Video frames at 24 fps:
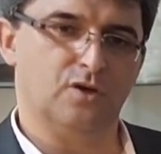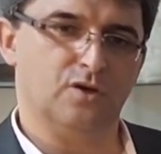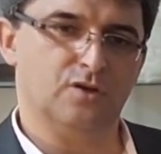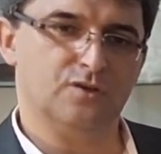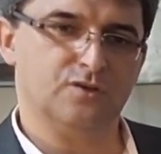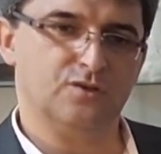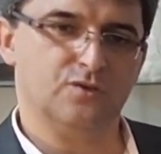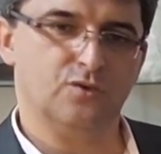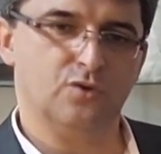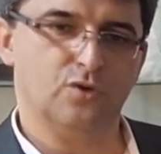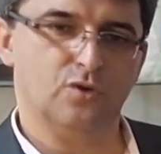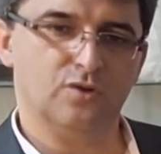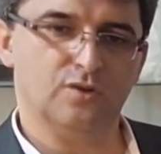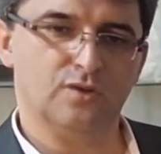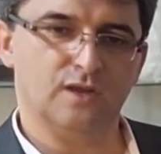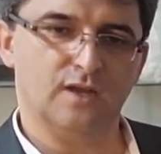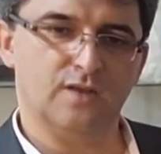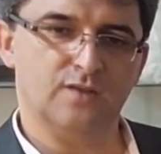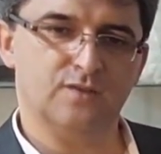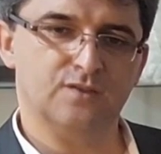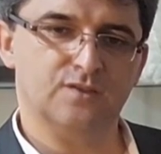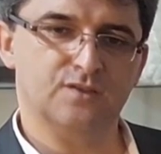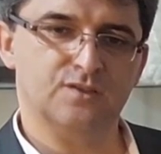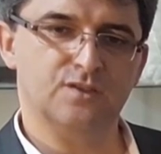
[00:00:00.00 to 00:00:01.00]
Because
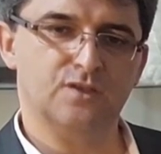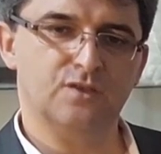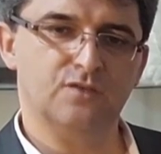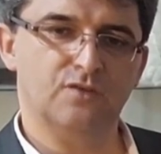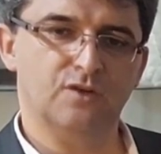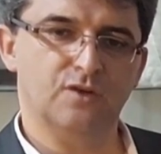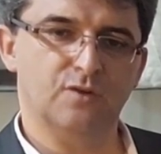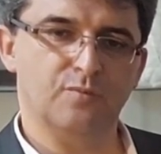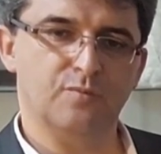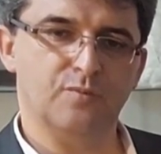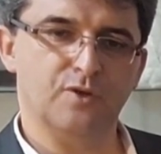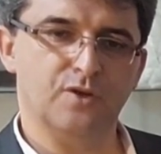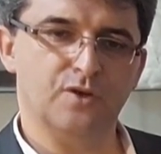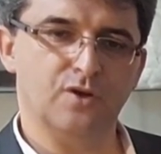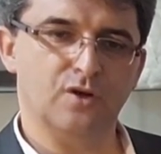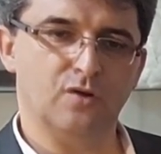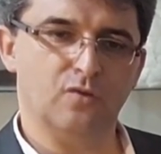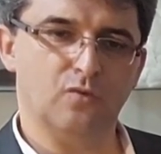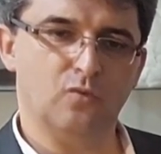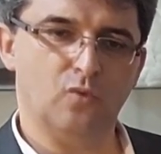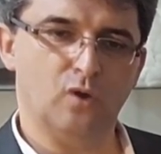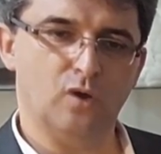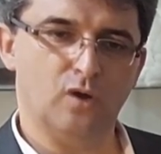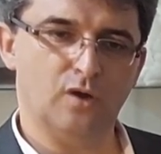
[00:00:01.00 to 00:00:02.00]
gold and silver
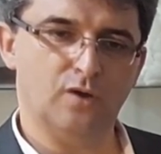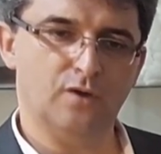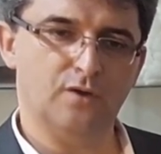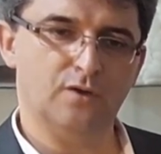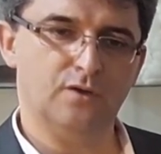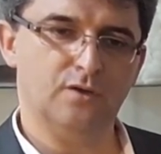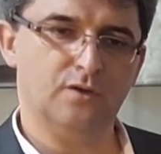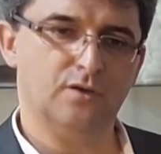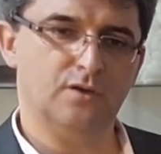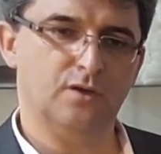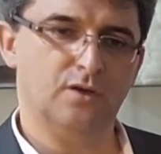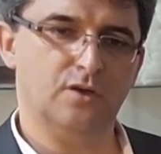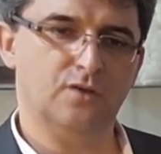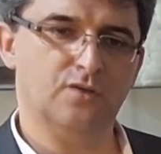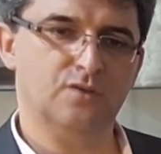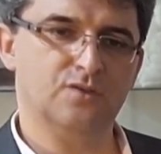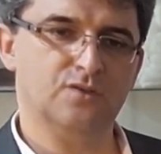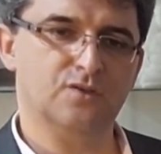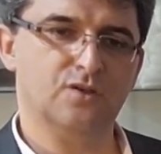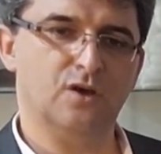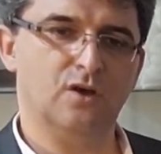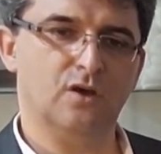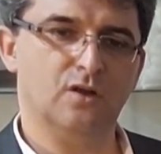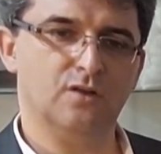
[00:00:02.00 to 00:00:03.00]
become one,
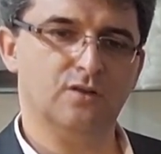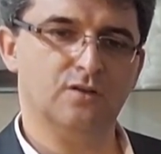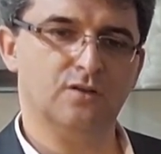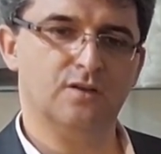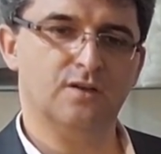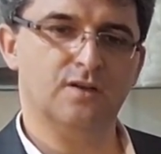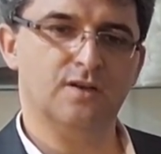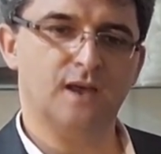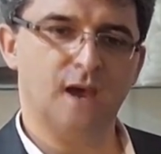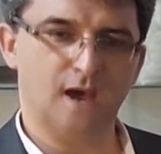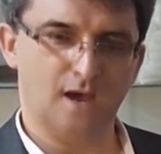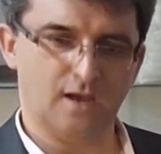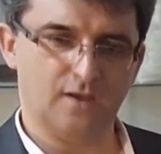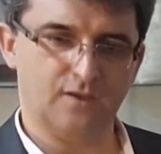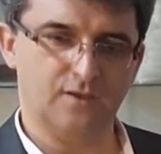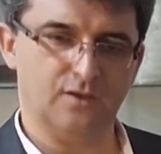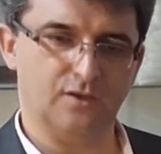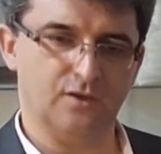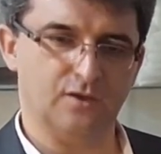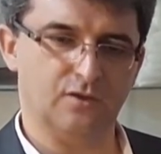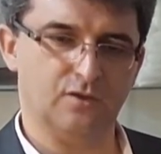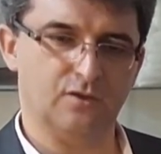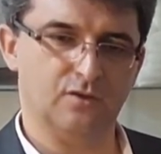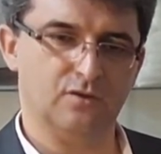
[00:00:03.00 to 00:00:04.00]
it's called
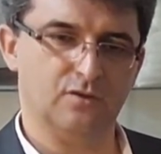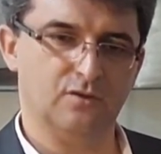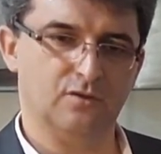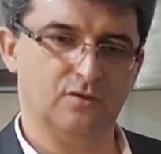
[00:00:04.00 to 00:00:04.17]
naqd.